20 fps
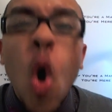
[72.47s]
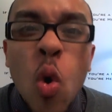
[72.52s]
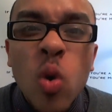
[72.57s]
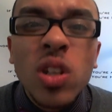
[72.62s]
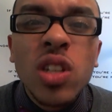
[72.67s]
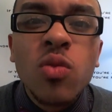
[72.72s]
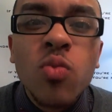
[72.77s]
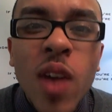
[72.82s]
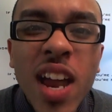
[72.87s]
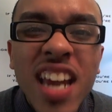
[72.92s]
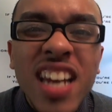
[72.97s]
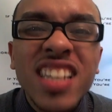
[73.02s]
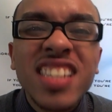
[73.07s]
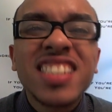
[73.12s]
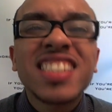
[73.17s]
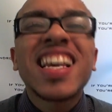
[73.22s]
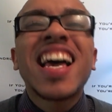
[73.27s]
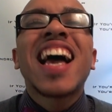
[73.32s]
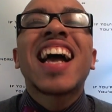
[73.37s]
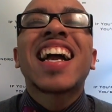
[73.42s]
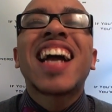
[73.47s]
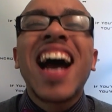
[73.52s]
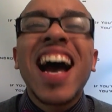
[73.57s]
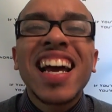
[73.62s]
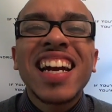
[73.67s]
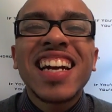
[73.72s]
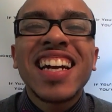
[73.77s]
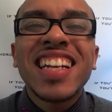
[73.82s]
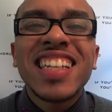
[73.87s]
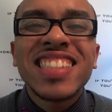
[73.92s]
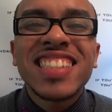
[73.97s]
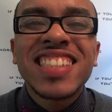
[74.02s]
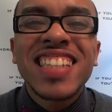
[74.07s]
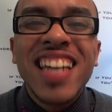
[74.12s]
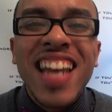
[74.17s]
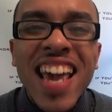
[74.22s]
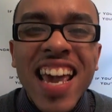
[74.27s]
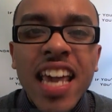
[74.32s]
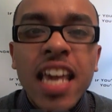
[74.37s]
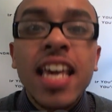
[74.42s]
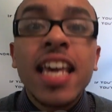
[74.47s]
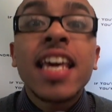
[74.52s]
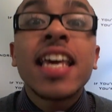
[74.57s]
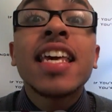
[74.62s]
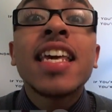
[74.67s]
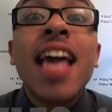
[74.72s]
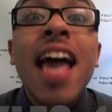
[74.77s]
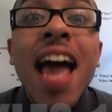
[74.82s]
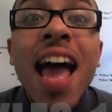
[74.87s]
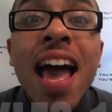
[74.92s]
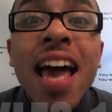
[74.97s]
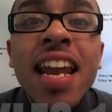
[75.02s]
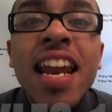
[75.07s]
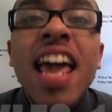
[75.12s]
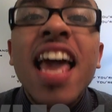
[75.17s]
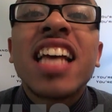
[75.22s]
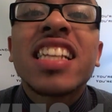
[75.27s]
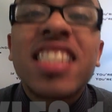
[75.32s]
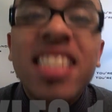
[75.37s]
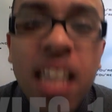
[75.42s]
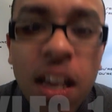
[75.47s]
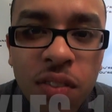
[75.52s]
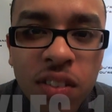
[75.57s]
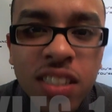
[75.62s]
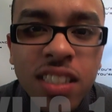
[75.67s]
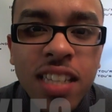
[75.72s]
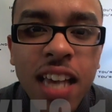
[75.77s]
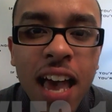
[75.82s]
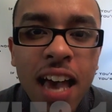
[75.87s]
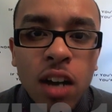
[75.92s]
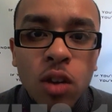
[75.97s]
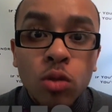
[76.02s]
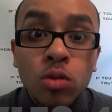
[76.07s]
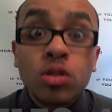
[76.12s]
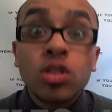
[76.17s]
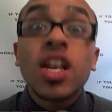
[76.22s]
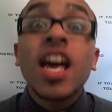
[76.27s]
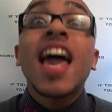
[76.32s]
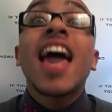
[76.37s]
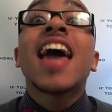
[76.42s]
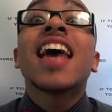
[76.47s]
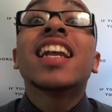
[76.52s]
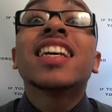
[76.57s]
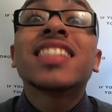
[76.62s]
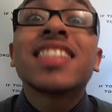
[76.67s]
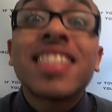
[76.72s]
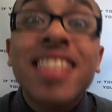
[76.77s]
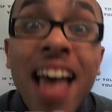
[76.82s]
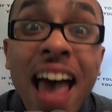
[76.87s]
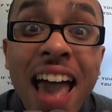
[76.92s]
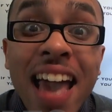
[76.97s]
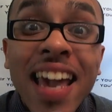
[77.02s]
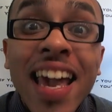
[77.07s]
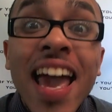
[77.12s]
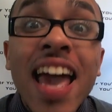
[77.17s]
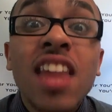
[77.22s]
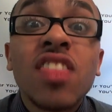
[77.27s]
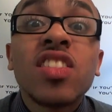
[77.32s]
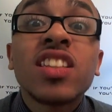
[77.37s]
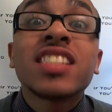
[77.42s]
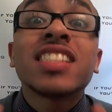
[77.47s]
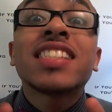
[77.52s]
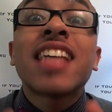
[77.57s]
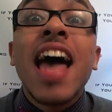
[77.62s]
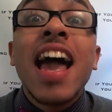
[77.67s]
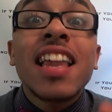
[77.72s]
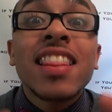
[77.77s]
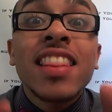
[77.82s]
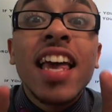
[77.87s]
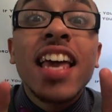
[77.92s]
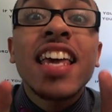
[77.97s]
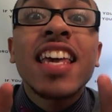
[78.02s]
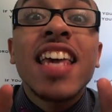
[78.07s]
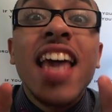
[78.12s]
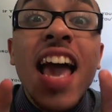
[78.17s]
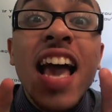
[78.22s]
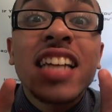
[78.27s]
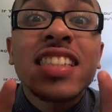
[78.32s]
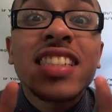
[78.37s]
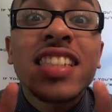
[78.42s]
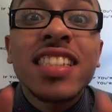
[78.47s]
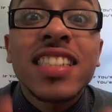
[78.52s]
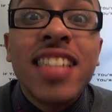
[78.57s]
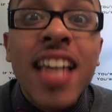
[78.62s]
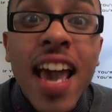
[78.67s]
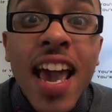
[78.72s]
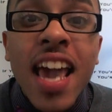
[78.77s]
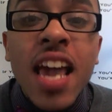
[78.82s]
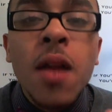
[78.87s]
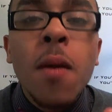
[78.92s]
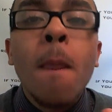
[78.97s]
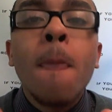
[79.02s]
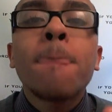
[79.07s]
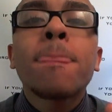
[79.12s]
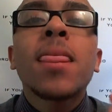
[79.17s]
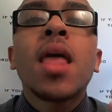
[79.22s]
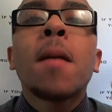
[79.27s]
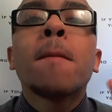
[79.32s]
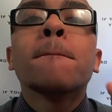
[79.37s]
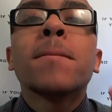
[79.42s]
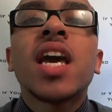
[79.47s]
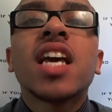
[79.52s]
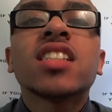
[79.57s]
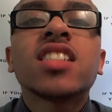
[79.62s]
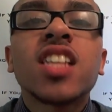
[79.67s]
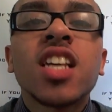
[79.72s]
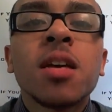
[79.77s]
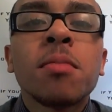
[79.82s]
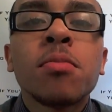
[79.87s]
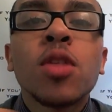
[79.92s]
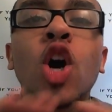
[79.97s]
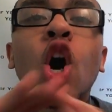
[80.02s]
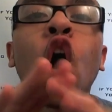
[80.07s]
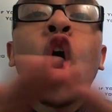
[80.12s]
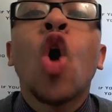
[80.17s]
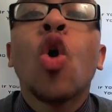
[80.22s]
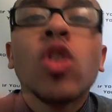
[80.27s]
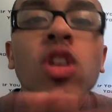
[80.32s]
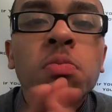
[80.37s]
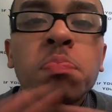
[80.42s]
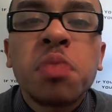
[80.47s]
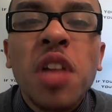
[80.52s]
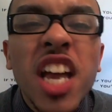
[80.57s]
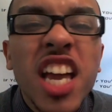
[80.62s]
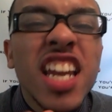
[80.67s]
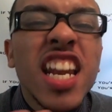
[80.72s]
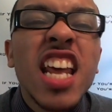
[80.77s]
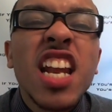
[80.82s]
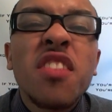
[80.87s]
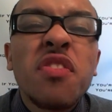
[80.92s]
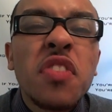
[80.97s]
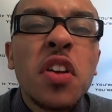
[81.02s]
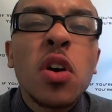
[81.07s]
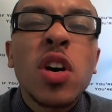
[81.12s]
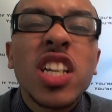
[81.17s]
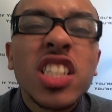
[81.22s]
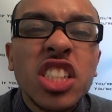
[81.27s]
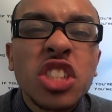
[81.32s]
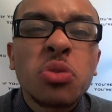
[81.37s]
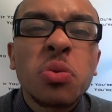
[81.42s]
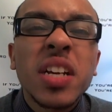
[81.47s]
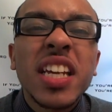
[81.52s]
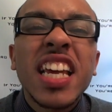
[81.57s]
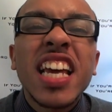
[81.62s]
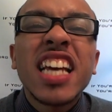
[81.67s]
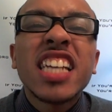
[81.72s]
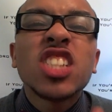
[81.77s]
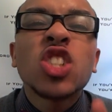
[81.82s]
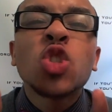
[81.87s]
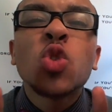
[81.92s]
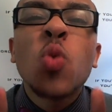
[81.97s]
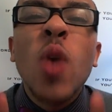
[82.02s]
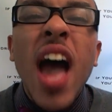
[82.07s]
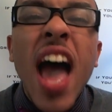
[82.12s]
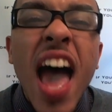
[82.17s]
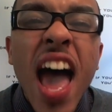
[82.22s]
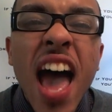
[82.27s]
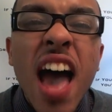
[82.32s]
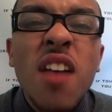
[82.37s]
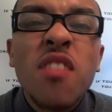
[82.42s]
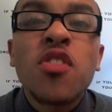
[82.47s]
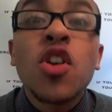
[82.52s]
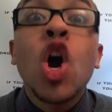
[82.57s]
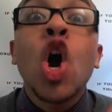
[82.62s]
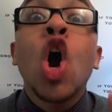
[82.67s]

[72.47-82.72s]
Oakland Raiders, got it in today. He had 7 tackles and a sack. And the sack that he had today makes him the only player in NFL history to have